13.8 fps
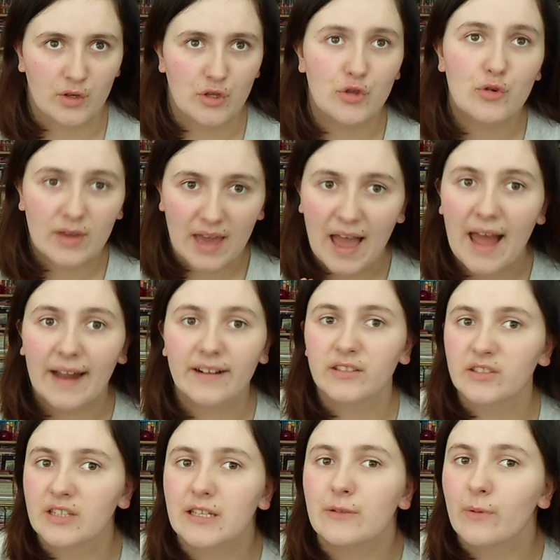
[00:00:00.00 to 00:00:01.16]
You can
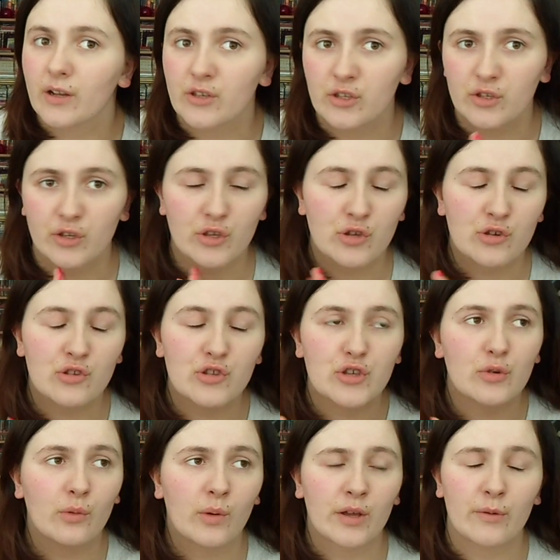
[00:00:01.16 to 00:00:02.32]
continue you can
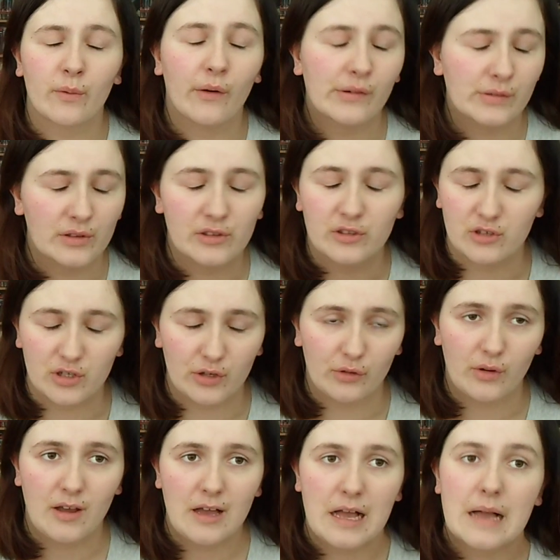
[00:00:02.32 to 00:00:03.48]
do what you always wanted to do,
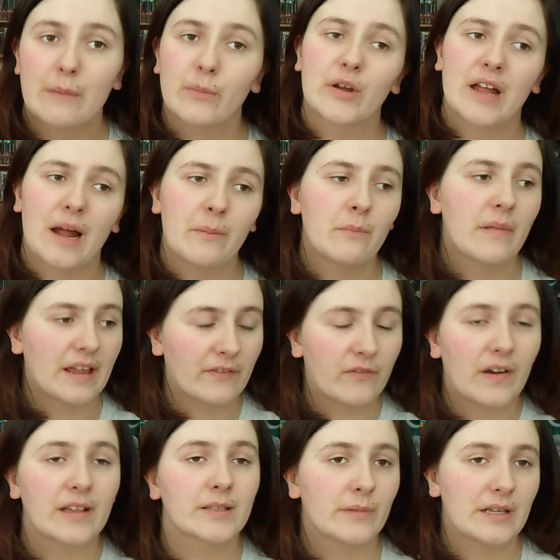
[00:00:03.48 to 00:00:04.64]
but you may have to
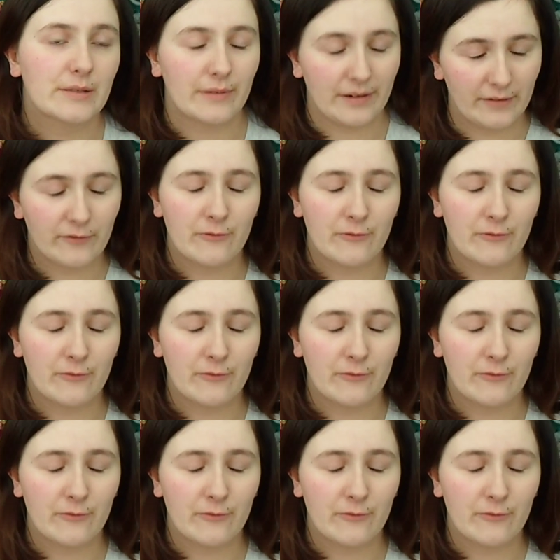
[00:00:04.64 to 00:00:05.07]
find some way to learn it.